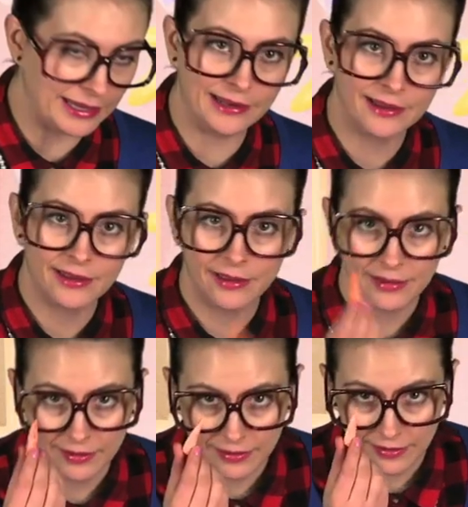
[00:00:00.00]
need
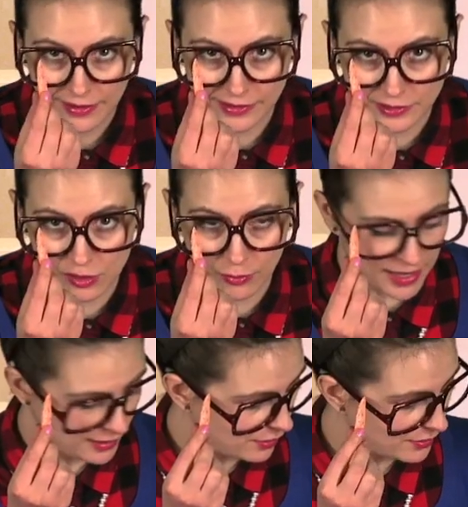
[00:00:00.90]
a
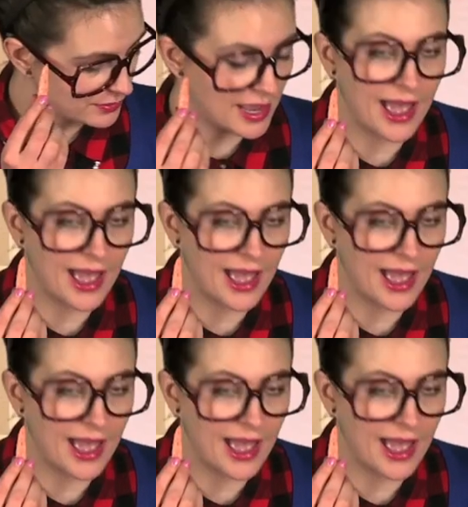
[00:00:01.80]
snowman nose.